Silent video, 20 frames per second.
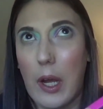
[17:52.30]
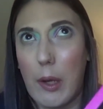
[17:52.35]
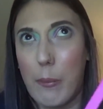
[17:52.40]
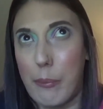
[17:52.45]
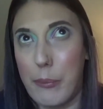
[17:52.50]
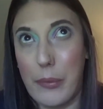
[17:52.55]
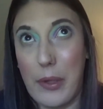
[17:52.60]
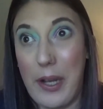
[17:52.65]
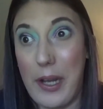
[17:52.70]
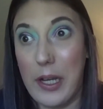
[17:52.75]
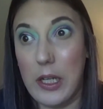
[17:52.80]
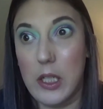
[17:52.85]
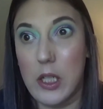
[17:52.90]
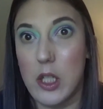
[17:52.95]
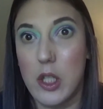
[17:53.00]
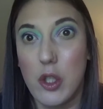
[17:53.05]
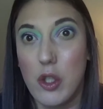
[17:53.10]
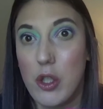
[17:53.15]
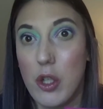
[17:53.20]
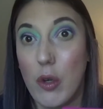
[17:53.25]

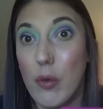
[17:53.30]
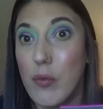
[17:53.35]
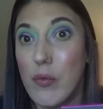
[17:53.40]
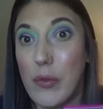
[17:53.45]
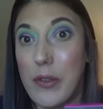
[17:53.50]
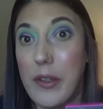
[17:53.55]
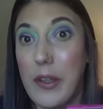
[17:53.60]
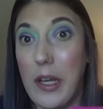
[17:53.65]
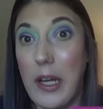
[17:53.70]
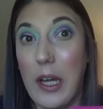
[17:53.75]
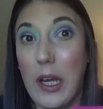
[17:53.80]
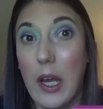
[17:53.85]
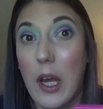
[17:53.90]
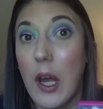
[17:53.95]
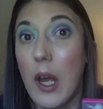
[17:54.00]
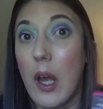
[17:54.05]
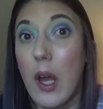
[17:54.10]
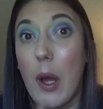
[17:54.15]
brands don't really